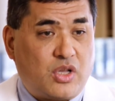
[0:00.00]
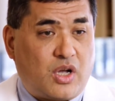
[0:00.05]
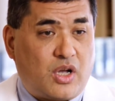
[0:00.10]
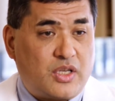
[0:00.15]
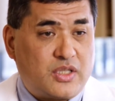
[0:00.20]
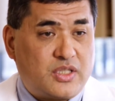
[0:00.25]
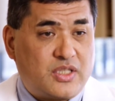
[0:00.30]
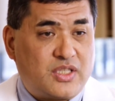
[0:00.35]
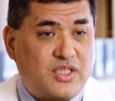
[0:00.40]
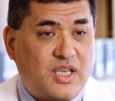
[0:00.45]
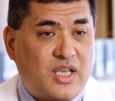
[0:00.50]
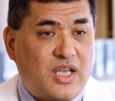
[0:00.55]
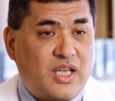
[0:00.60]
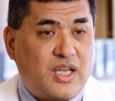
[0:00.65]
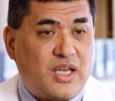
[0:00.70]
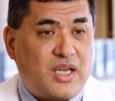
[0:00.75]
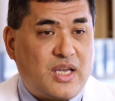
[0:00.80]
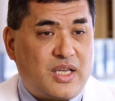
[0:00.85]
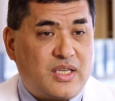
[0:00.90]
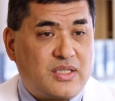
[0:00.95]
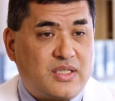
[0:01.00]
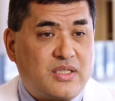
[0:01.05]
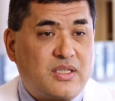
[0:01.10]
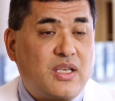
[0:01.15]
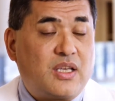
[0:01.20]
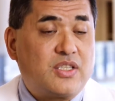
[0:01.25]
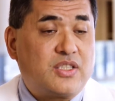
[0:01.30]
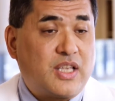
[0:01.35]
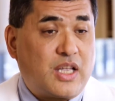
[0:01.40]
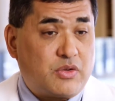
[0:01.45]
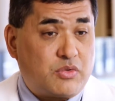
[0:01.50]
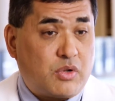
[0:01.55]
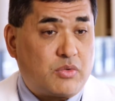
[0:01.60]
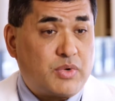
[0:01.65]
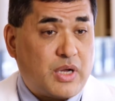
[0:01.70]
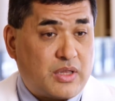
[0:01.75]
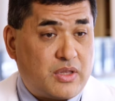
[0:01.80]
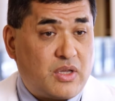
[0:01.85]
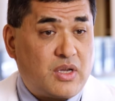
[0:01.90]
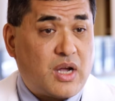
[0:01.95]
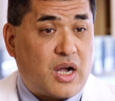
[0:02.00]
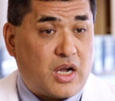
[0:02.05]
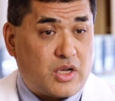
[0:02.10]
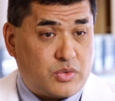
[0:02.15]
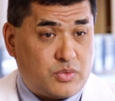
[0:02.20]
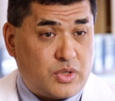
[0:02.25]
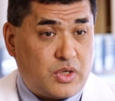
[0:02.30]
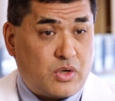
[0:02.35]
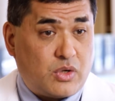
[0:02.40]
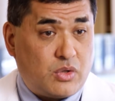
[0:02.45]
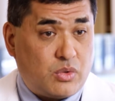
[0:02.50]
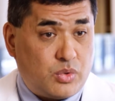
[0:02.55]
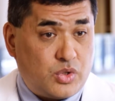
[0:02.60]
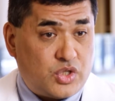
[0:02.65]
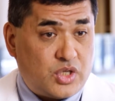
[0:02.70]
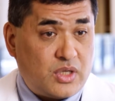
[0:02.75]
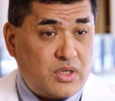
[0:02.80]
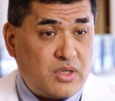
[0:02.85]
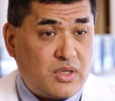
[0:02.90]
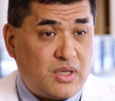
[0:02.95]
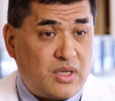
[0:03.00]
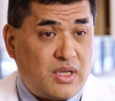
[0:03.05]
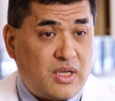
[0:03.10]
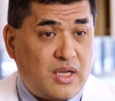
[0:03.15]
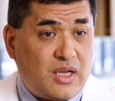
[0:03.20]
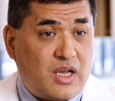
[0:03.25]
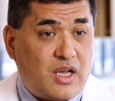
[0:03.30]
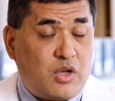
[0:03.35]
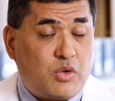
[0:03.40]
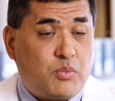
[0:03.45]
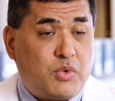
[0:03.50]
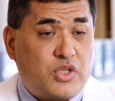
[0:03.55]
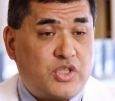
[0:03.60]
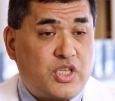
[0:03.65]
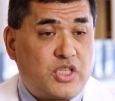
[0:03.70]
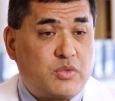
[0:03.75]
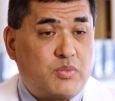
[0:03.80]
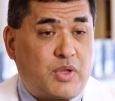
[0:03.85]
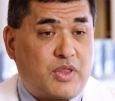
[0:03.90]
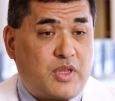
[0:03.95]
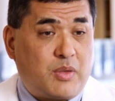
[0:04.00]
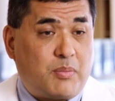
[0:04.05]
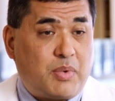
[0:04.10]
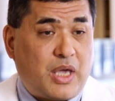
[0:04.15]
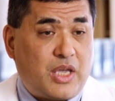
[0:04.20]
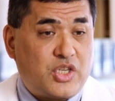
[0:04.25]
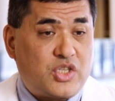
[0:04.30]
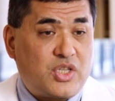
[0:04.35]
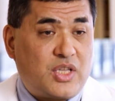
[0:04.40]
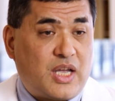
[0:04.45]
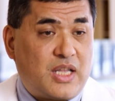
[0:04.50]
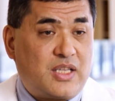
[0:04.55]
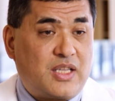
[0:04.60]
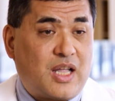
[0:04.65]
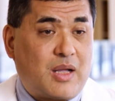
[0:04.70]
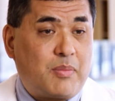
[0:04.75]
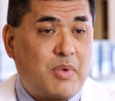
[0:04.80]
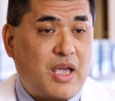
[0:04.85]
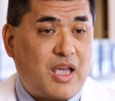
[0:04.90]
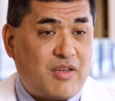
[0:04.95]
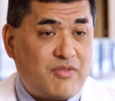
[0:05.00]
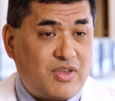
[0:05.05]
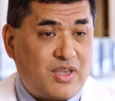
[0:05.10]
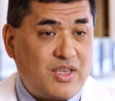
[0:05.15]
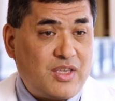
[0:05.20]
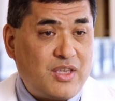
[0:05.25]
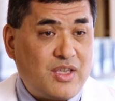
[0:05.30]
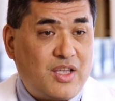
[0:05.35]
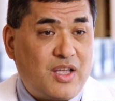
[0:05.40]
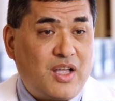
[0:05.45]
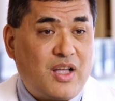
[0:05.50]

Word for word: loss is central retinal artery occlusion, which is what the patient ended up having.